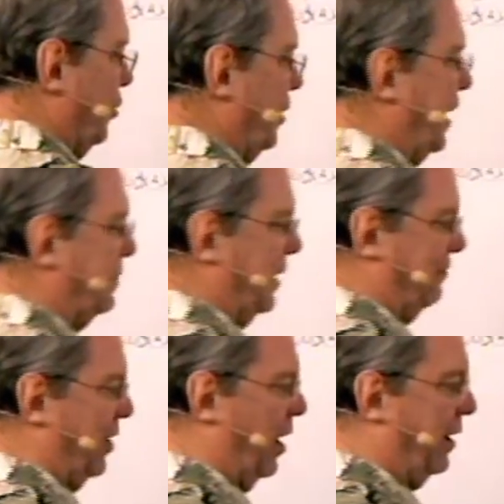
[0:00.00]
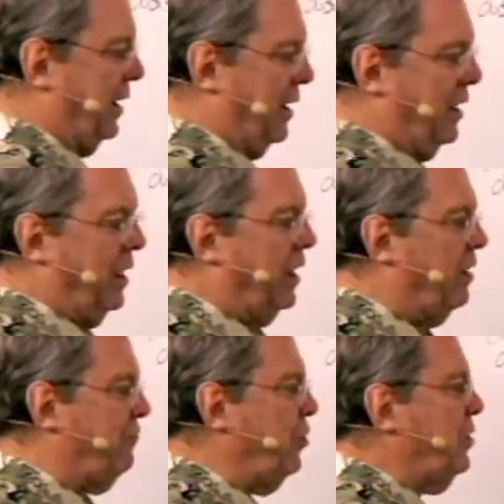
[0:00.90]
you're an enemy of God.
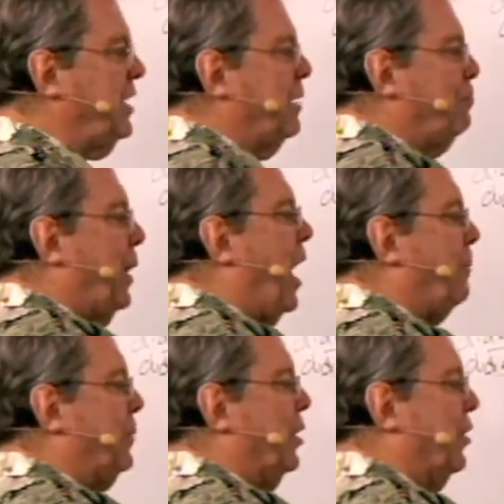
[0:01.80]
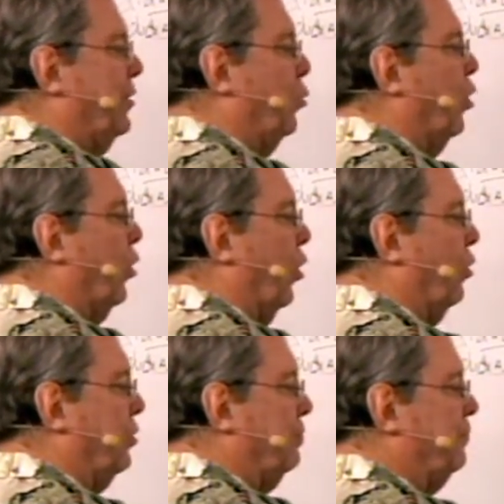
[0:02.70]
If you can get popular in the
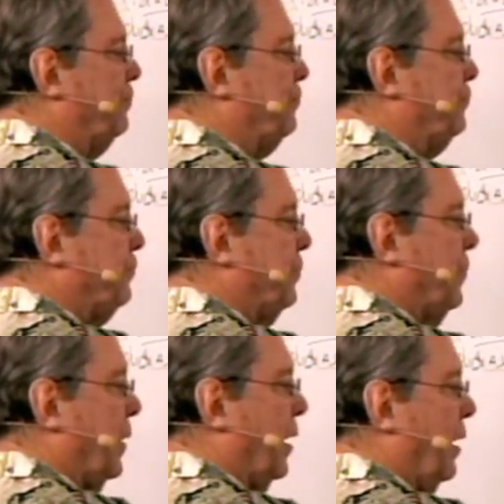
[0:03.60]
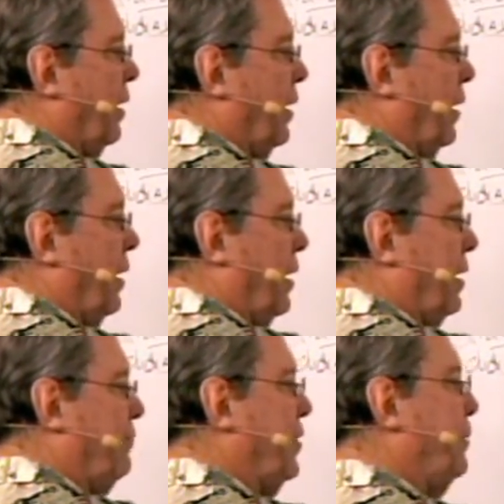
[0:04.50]
world,
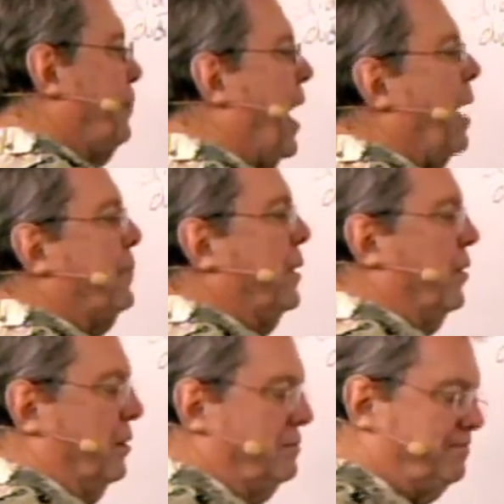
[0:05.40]
if you get popular,